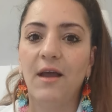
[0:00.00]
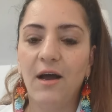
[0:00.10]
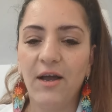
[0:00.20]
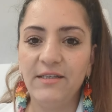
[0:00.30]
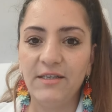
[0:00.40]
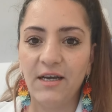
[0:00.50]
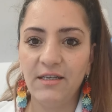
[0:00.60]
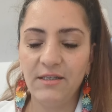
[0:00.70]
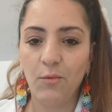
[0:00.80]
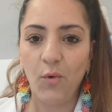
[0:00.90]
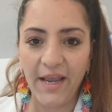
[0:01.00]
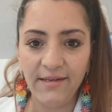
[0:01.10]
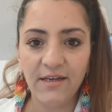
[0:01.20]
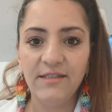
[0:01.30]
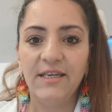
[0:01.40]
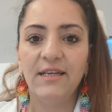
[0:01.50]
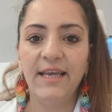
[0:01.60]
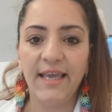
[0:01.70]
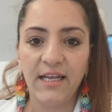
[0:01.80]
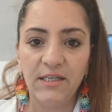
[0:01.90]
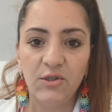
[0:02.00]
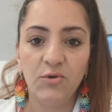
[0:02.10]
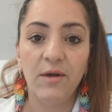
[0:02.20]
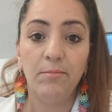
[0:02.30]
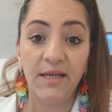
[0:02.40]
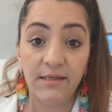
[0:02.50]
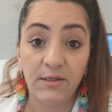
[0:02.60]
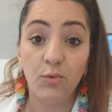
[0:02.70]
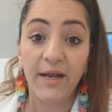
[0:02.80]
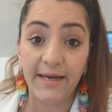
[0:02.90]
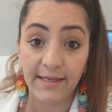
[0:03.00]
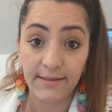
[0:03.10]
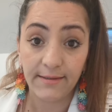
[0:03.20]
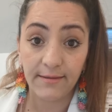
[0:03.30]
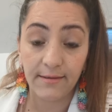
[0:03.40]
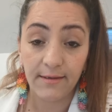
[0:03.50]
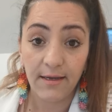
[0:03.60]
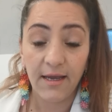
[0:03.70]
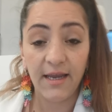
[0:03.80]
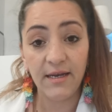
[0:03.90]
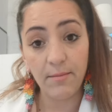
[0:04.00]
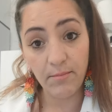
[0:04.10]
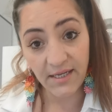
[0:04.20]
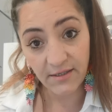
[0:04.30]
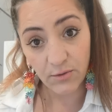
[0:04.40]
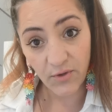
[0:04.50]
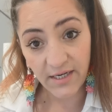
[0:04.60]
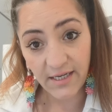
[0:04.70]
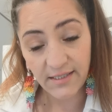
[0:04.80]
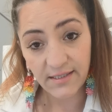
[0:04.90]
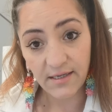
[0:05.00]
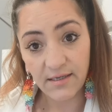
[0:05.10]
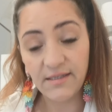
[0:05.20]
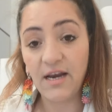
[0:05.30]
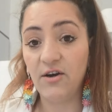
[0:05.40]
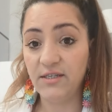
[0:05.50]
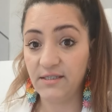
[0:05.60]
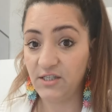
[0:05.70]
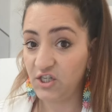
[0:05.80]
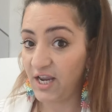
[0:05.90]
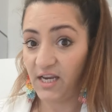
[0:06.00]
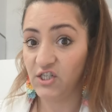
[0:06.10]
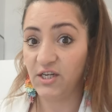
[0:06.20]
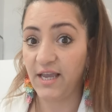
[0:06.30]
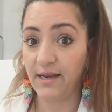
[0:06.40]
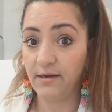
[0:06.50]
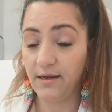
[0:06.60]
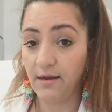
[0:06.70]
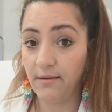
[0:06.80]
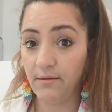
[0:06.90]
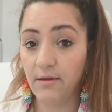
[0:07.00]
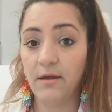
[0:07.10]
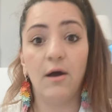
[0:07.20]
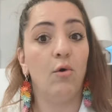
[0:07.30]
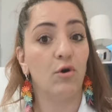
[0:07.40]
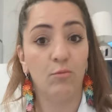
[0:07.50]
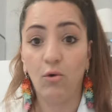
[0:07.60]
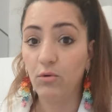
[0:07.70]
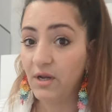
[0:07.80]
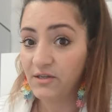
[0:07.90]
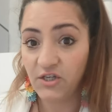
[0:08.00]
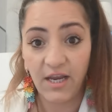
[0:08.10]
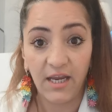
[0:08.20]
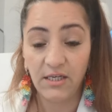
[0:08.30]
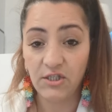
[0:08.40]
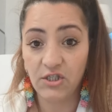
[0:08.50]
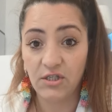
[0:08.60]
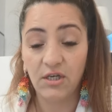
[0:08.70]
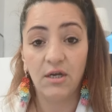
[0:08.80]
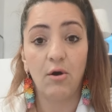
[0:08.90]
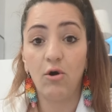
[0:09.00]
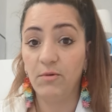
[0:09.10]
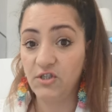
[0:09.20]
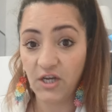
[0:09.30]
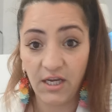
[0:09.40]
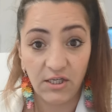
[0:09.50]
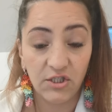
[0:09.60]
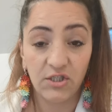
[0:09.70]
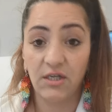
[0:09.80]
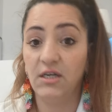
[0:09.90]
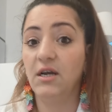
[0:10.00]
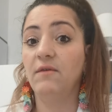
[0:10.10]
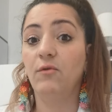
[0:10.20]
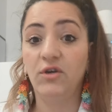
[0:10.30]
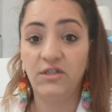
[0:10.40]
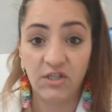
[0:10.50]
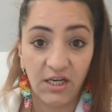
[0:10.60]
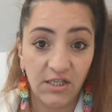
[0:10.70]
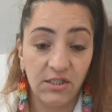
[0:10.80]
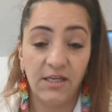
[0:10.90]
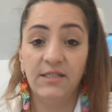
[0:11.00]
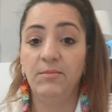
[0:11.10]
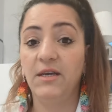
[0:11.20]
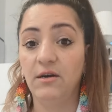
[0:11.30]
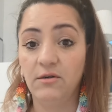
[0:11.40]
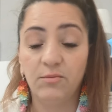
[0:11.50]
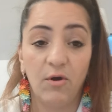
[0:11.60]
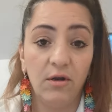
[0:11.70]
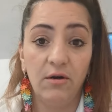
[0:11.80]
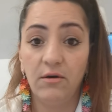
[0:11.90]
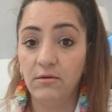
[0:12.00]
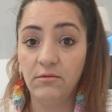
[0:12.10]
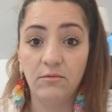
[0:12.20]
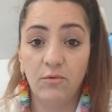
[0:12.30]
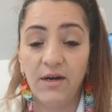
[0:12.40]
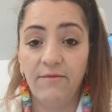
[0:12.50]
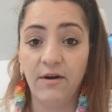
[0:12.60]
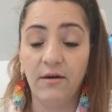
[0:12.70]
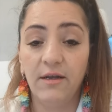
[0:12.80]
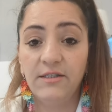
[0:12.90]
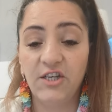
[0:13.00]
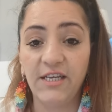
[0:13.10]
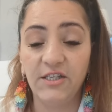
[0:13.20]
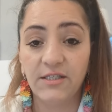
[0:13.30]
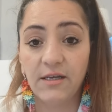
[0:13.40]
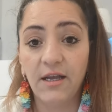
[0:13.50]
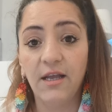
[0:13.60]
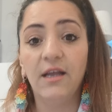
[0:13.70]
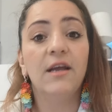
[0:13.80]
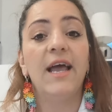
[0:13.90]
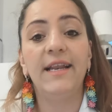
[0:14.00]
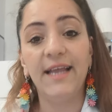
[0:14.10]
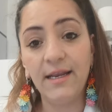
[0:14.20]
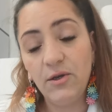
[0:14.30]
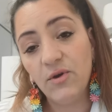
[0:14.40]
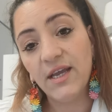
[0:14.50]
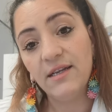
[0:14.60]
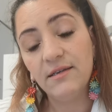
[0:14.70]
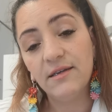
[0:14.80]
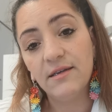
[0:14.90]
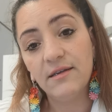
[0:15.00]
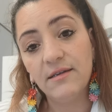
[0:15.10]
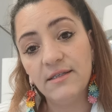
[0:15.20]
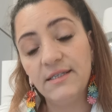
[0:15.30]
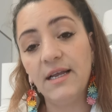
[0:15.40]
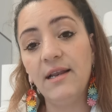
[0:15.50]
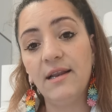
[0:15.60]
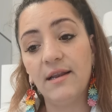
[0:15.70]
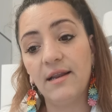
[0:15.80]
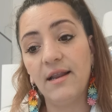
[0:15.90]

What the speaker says: And wait until they get into the mid-20s. In the mid-20s, there is a change again, yeah? A hormonal change, hormone change, a voice change, gets bigger, smaller, whatever, it changes. And then you can still,